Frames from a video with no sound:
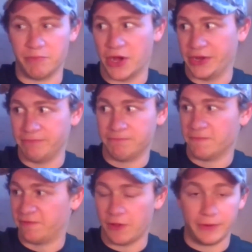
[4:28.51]
mud
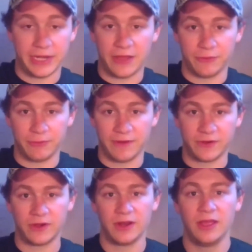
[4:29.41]
flowing down the river.